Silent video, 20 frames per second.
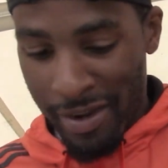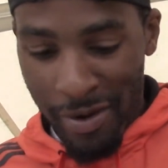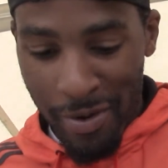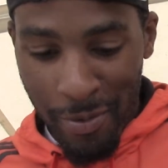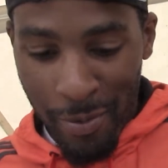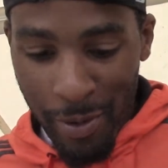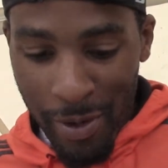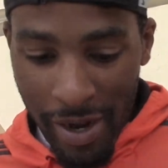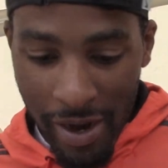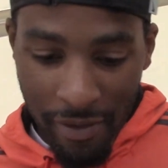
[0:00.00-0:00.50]

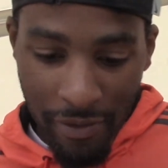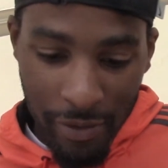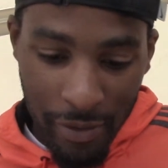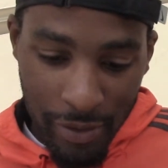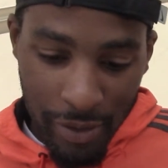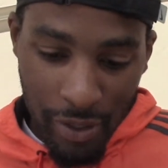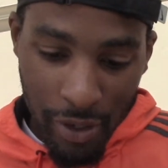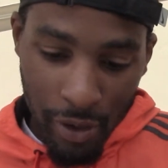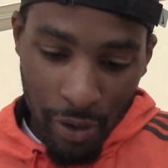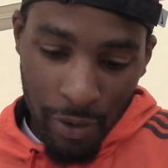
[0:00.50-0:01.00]
whatever.
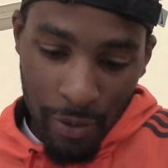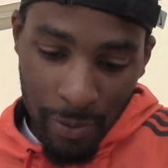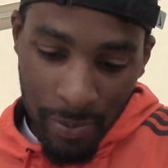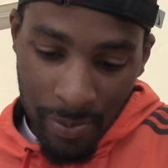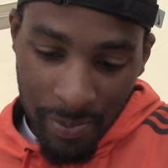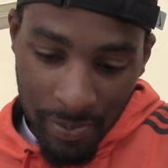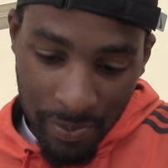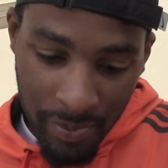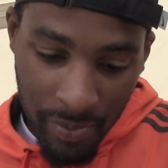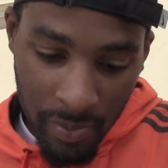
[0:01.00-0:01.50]
So
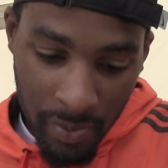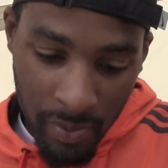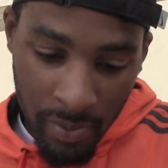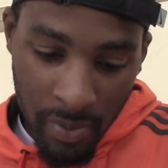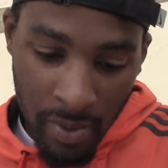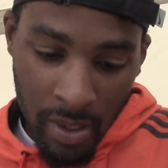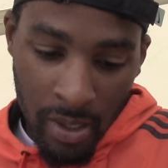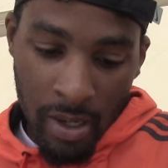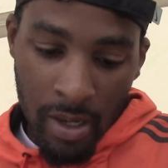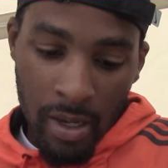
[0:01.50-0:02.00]

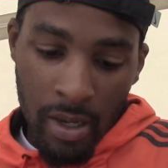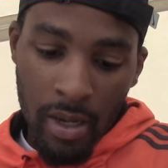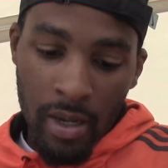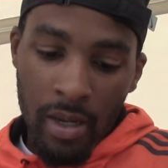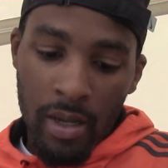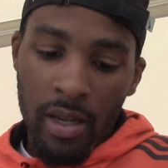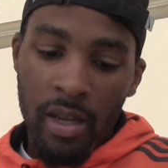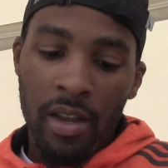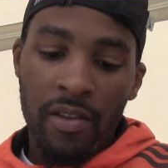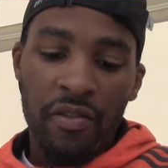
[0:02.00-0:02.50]

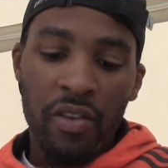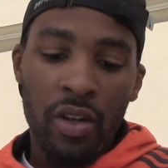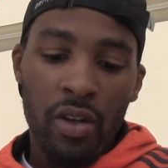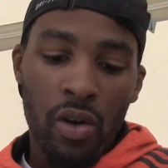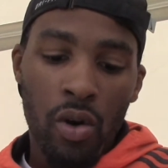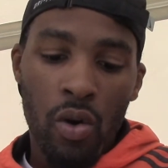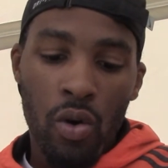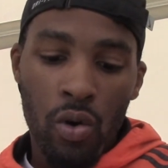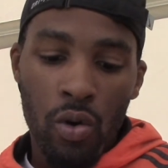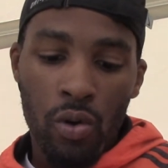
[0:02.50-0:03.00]
if your
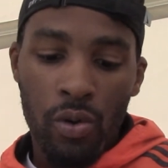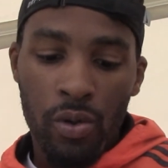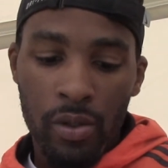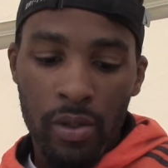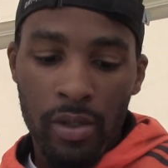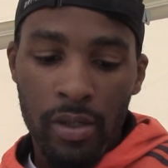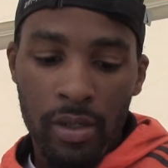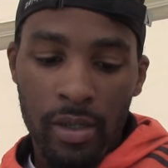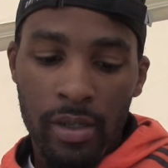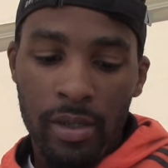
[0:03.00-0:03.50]
goal
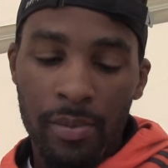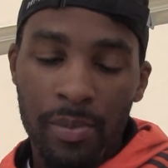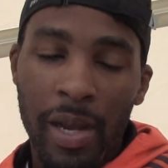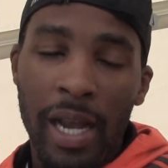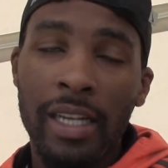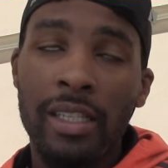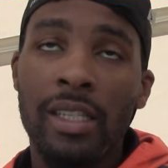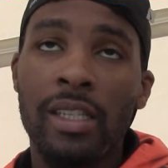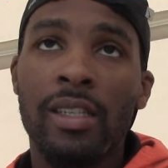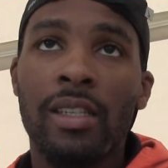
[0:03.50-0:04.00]

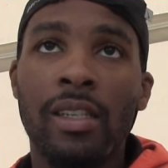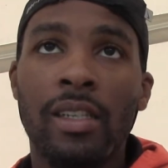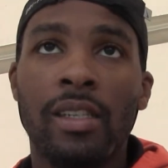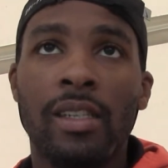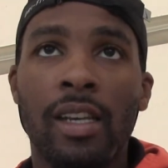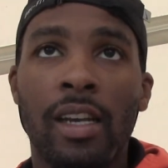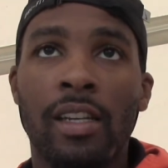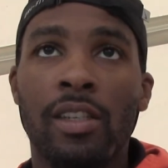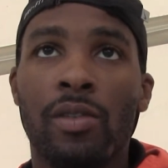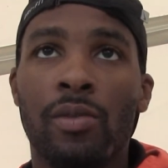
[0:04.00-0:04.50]
back to
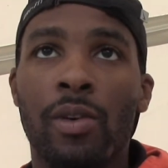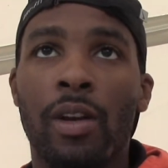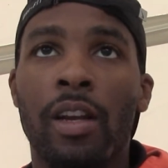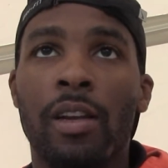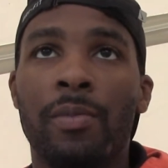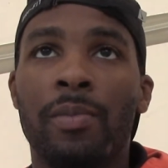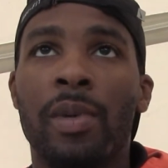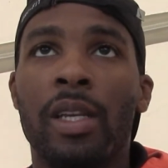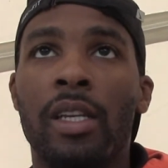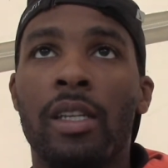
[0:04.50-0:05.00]
success,
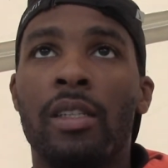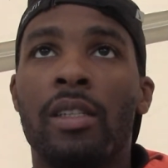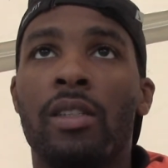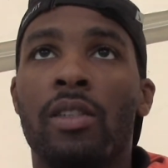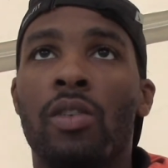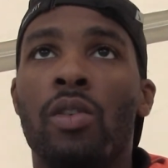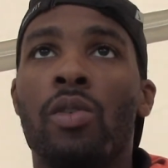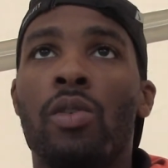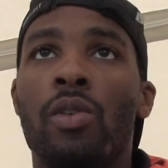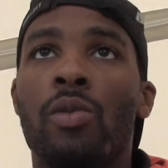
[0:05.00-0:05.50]
right, means
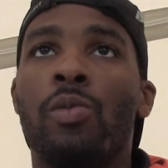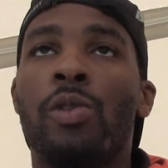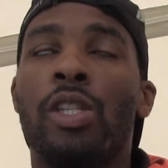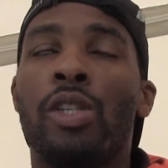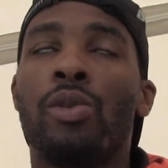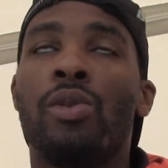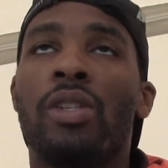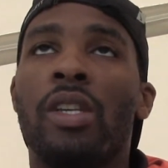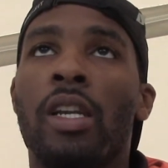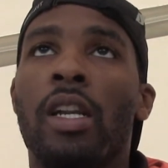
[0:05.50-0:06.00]
doing what
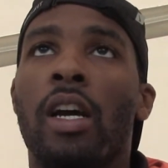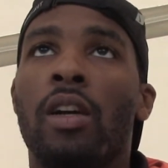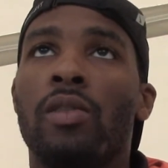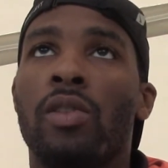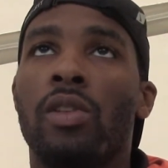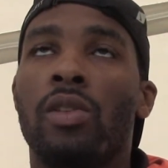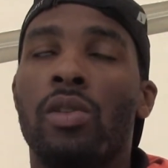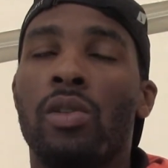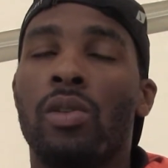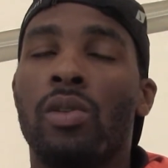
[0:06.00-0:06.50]
you set out
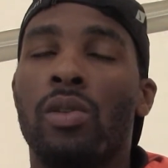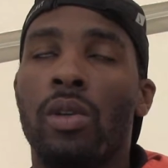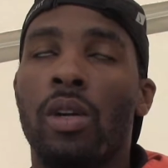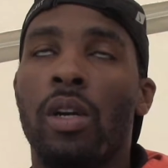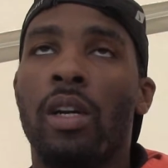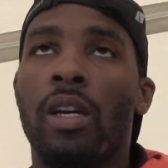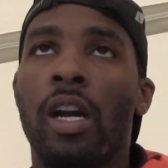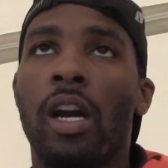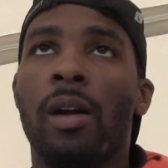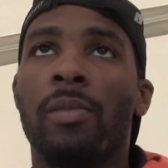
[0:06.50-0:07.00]
to do,
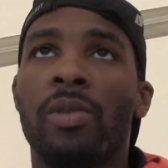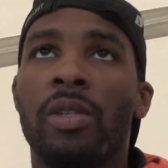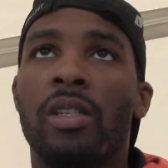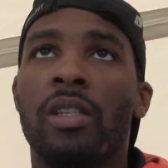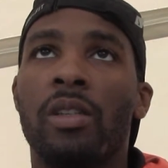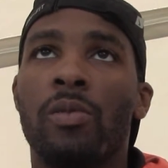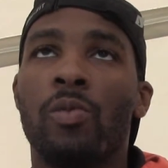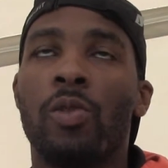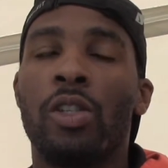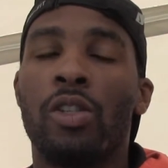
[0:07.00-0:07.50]

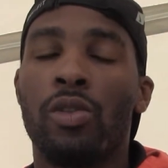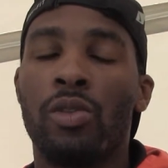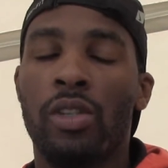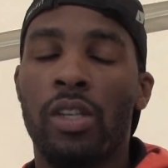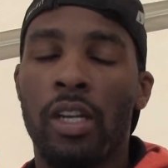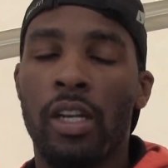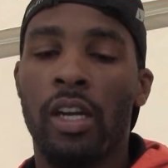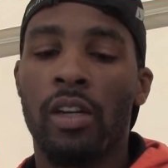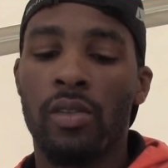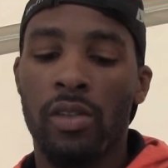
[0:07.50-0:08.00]
accomplishing what you
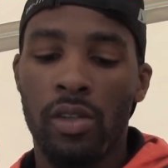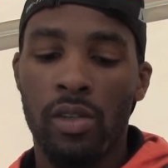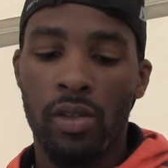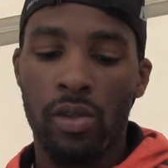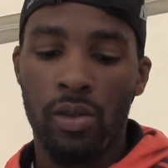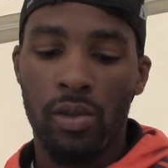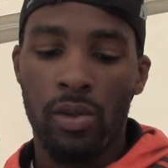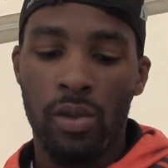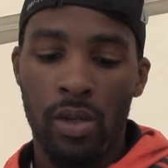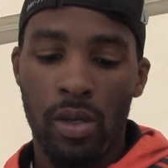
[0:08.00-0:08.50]
set out to
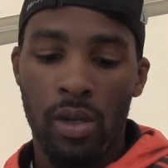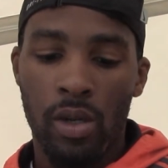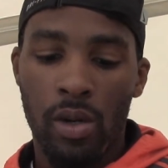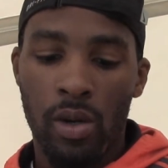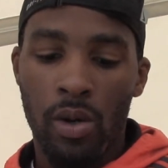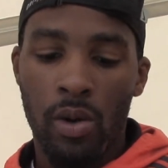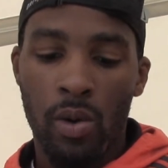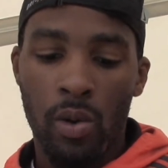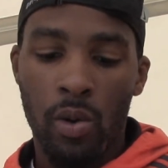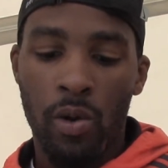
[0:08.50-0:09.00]
do,
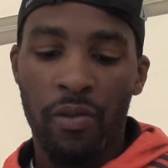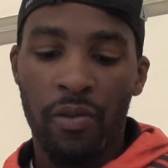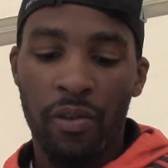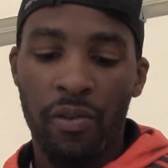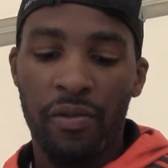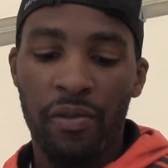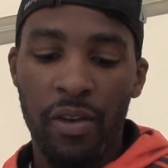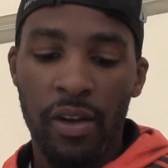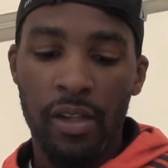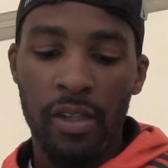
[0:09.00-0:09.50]
or
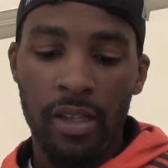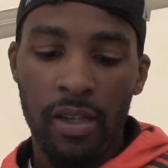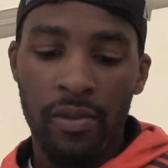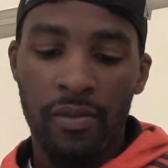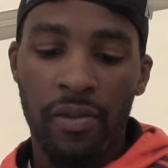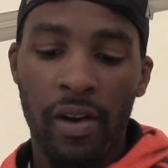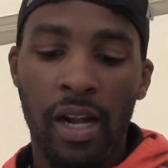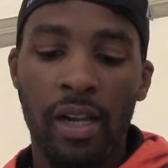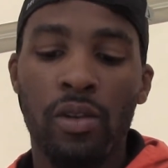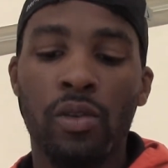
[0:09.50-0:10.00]

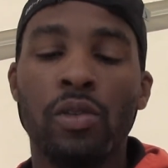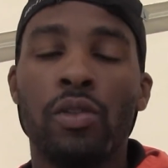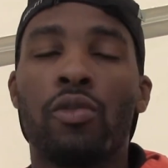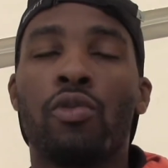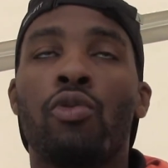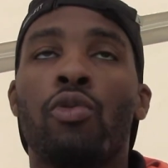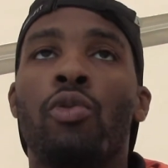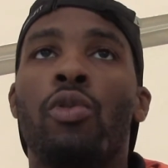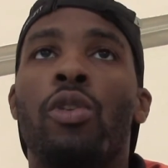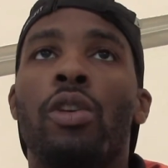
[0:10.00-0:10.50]
following
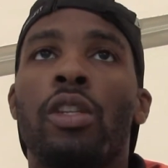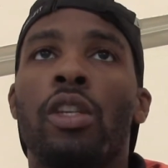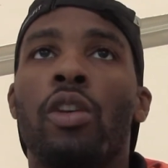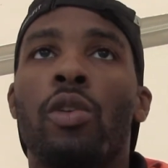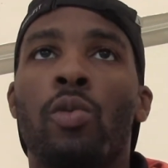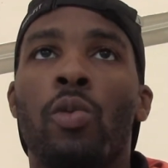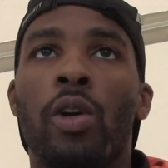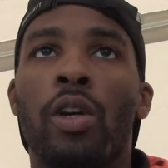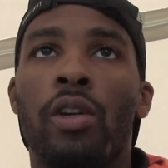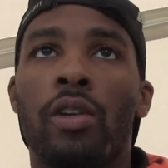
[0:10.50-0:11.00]
through on your
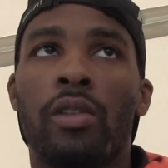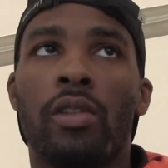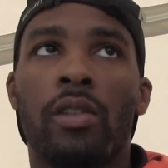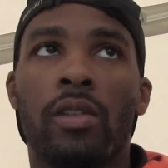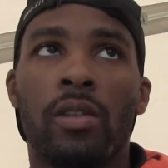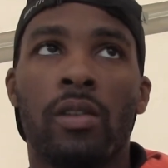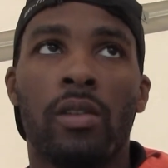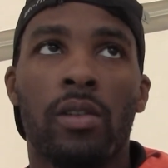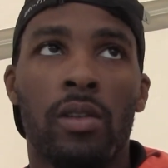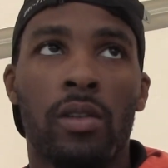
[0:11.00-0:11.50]

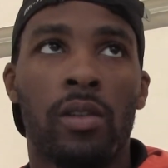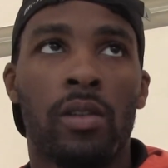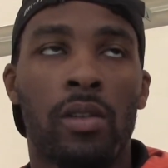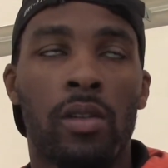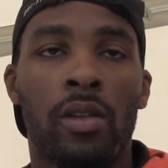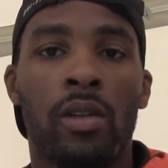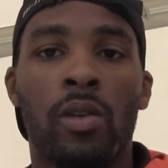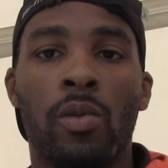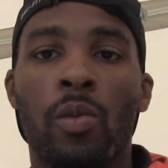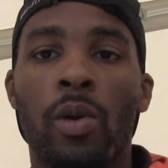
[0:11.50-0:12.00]
words,
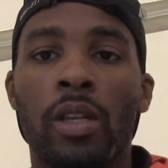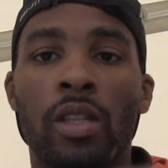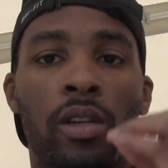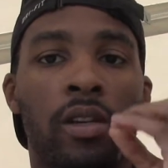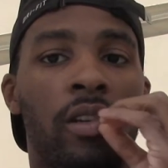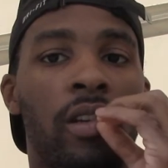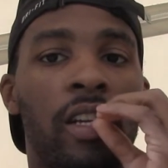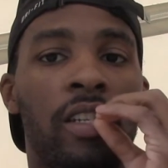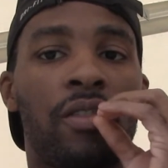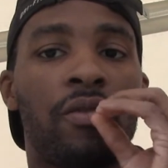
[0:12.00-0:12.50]

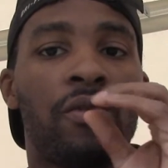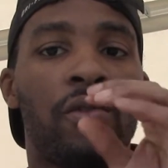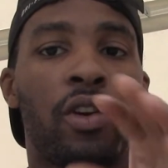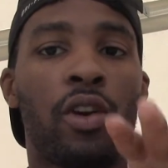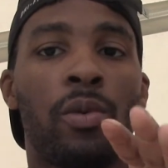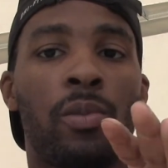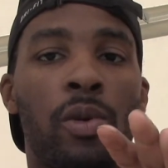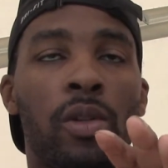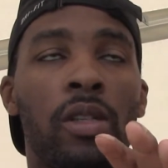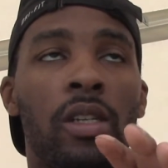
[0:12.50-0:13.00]
whether that's
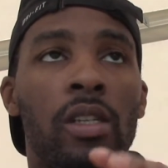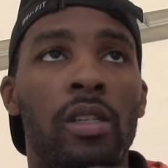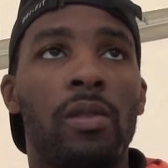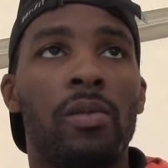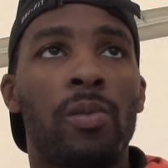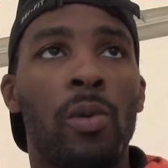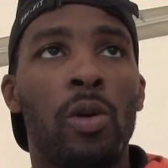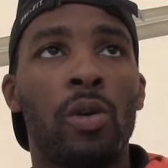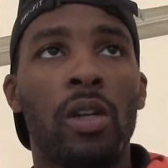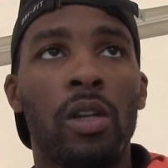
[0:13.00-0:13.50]
verbally
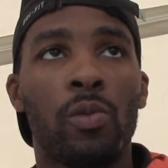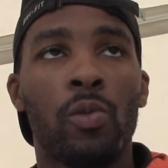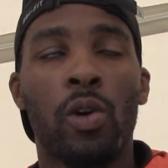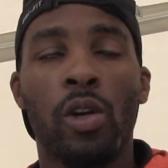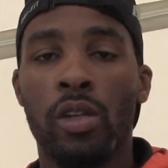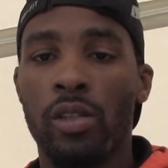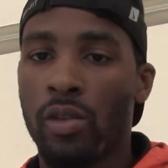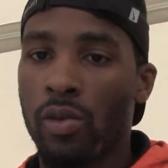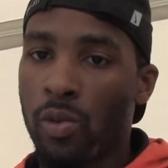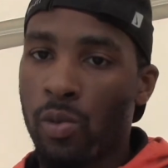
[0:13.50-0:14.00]
spoken
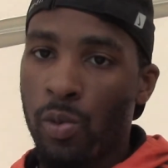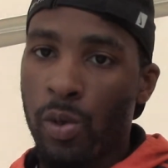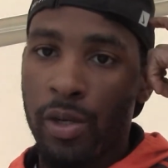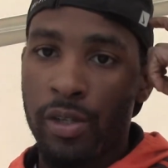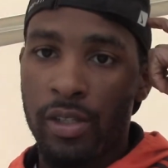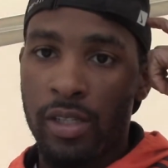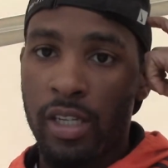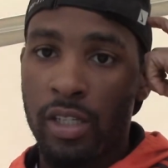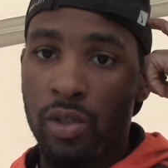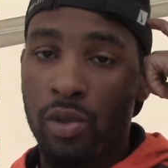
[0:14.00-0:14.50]
words or
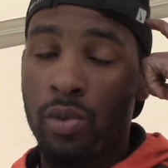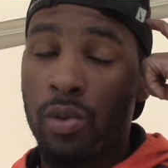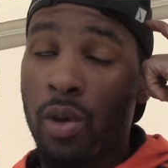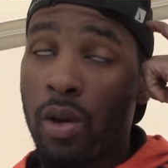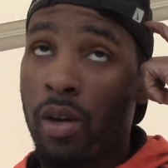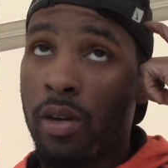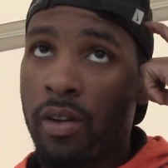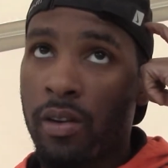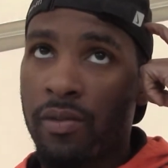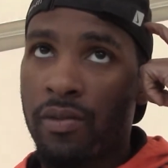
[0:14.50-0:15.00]
words that you
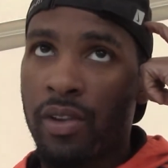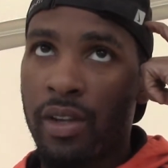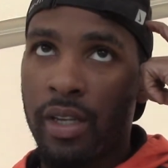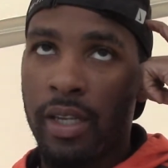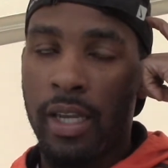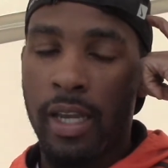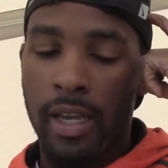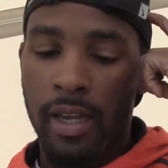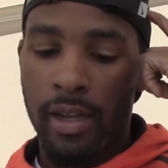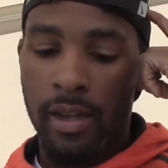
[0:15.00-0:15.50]
thought of in
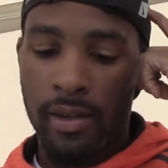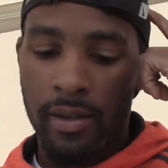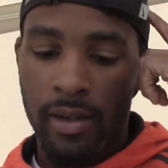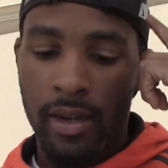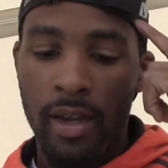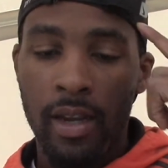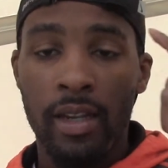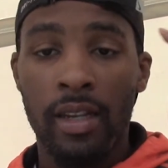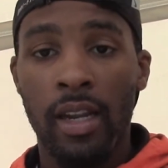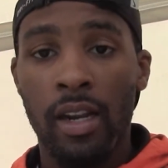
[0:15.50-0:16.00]
your head
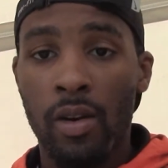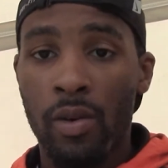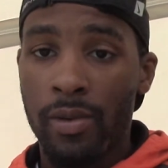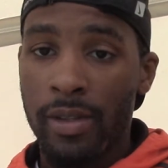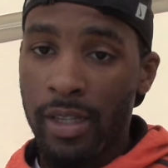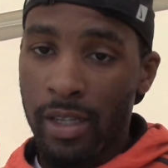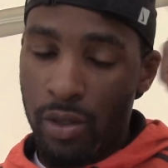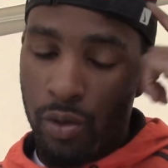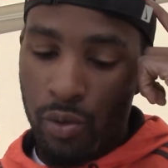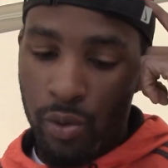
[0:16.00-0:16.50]
that
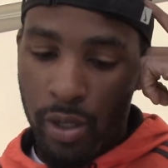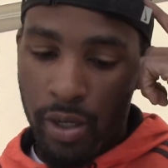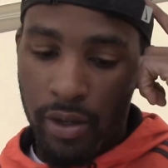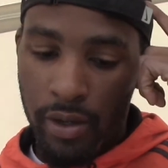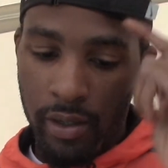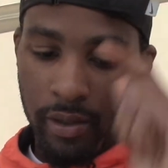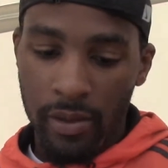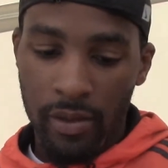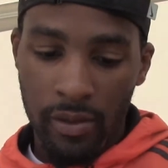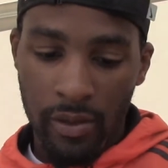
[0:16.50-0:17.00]
only you
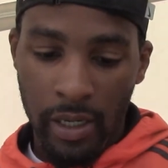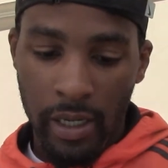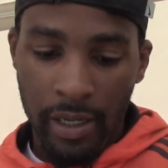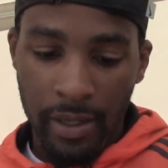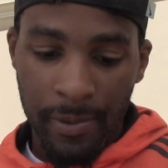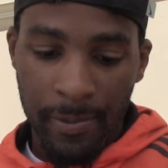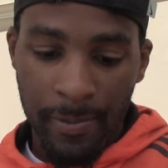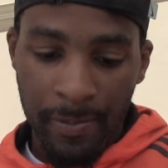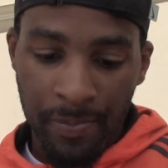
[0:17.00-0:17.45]
heard, right?